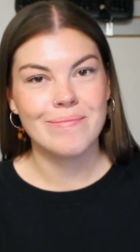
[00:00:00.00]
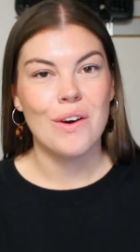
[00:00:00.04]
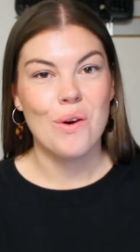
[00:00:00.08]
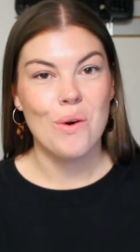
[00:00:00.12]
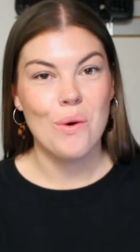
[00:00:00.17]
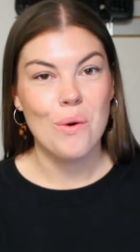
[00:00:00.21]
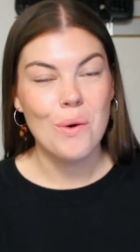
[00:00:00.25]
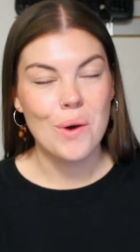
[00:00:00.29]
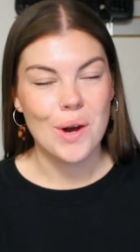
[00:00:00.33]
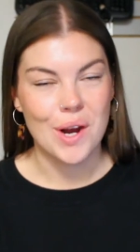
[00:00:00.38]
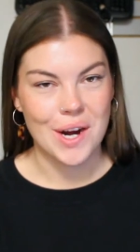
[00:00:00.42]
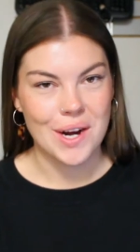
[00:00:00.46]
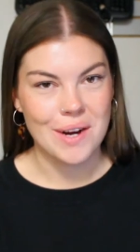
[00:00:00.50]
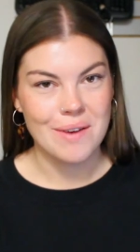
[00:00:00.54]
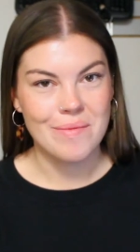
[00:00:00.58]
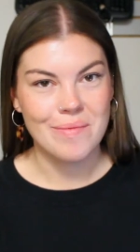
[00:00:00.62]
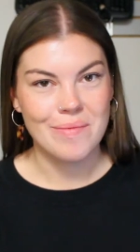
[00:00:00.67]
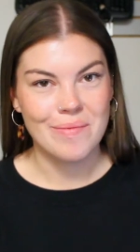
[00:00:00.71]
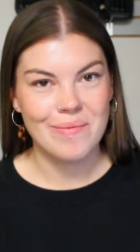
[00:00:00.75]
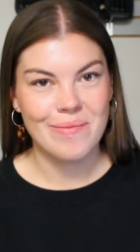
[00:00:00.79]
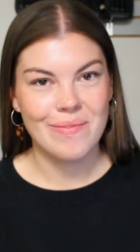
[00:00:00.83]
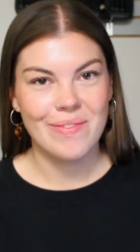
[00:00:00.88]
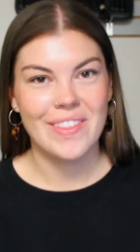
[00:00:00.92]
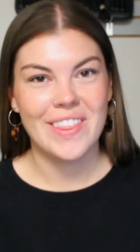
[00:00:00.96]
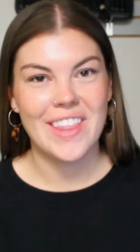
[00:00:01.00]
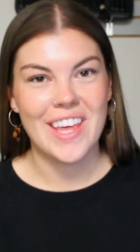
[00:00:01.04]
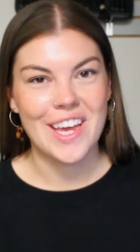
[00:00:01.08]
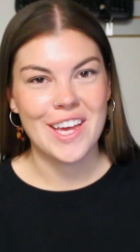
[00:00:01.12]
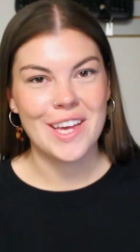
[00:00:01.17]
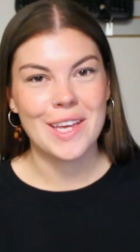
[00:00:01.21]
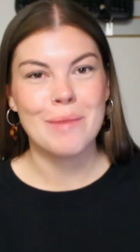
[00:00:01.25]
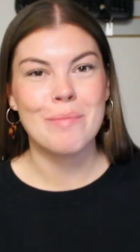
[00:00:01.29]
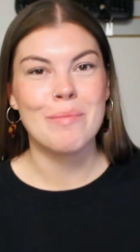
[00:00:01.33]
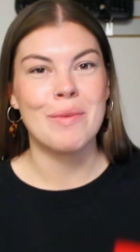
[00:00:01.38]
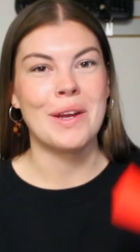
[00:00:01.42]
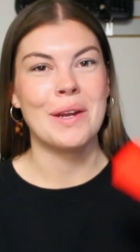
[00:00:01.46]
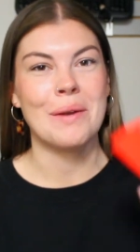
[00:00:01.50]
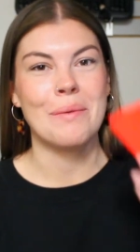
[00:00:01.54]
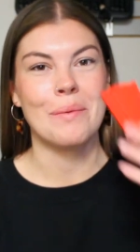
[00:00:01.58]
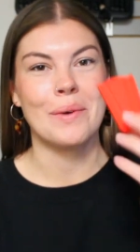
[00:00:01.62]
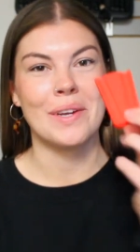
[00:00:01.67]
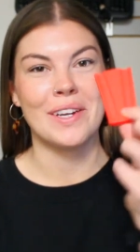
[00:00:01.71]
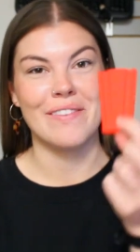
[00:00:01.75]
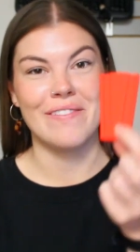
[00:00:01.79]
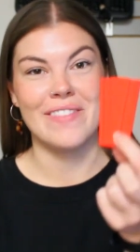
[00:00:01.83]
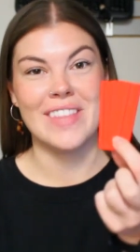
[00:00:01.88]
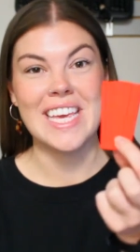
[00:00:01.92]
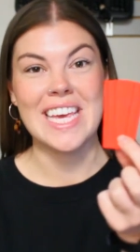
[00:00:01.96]
or they could print
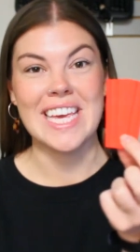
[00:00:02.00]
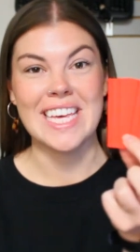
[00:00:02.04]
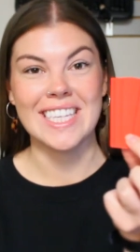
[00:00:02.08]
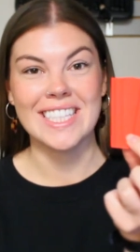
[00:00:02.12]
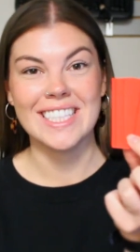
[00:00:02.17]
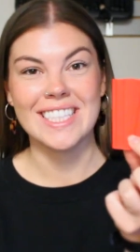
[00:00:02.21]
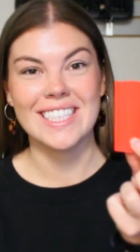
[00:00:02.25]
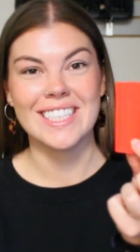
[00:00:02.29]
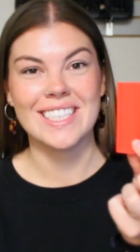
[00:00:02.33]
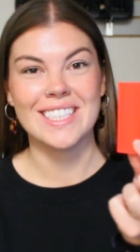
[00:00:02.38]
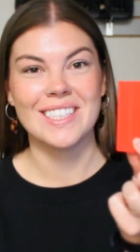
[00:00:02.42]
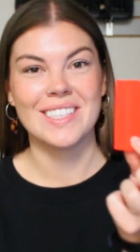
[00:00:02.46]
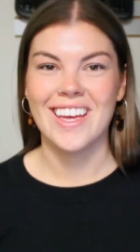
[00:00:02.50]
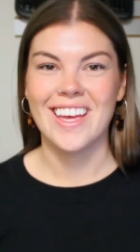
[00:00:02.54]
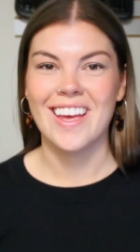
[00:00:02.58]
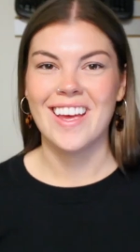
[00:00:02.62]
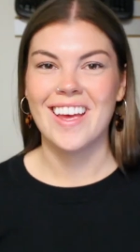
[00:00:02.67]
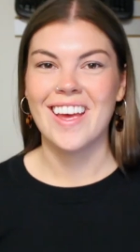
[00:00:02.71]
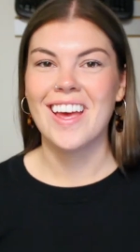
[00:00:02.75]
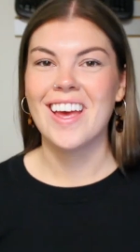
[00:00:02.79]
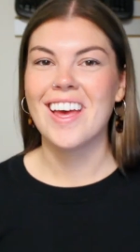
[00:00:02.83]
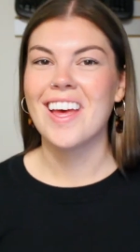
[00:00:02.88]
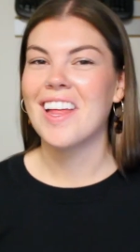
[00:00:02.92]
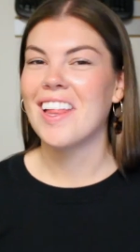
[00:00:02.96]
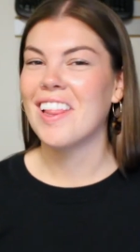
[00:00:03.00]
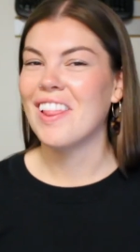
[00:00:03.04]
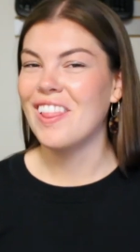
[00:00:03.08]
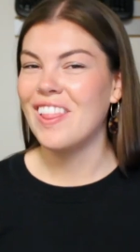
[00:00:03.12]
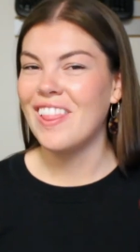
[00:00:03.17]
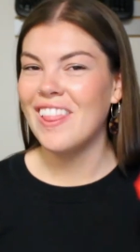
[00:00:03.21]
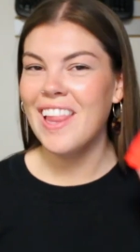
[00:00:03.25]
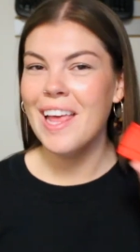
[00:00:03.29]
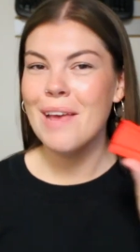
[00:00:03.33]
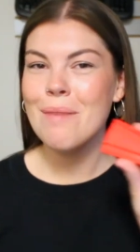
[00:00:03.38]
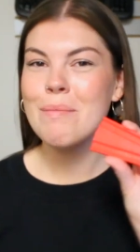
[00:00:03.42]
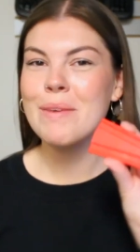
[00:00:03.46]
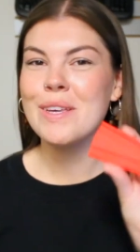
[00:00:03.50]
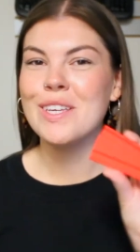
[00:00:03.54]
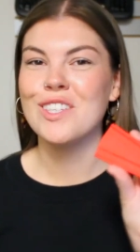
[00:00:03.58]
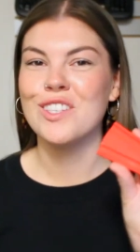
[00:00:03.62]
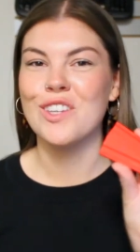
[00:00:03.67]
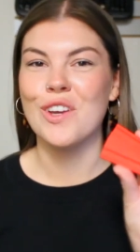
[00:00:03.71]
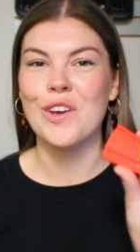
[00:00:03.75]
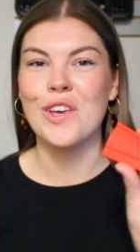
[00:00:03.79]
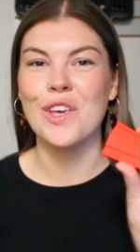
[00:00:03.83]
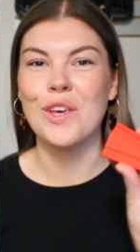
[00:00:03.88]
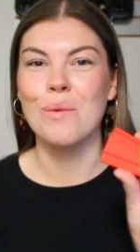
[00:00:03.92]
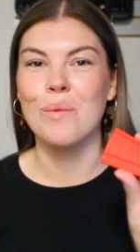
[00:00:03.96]
one of these. Let me
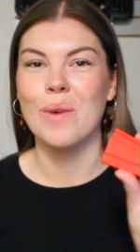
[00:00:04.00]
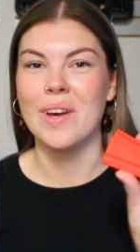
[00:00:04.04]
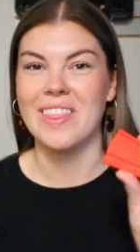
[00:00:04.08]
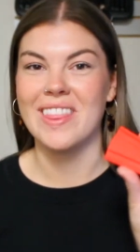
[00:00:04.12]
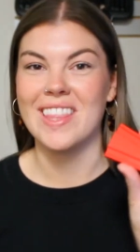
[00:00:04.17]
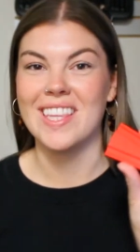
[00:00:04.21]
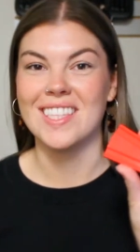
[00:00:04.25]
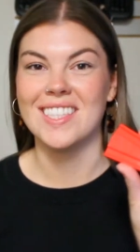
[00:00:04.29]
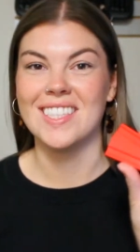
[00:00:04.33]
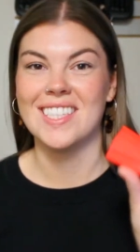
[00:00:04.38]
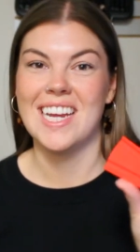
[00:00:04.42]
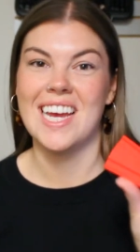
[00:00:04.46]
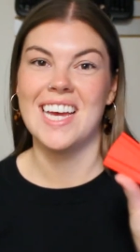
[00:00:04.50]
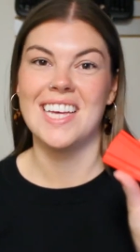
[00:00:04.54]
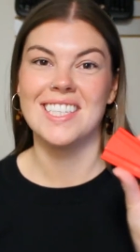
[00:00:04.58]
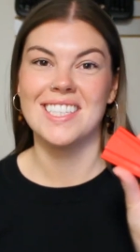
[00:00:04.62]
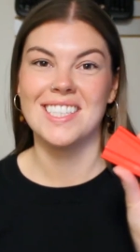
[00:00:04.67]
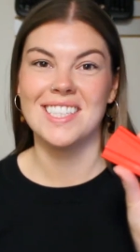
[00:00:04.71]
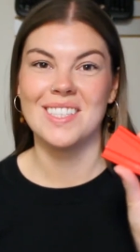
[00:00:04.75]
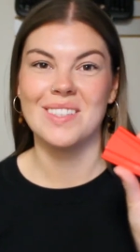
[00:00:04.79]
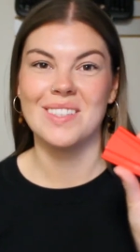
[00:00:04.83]
show you what this does.